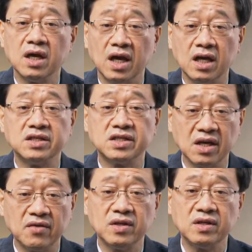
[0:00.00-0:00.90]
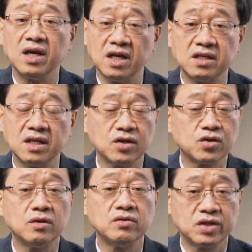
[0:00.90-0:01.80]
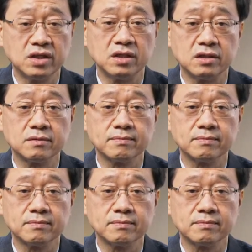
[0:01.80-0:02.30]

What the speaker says: in 7 international cities.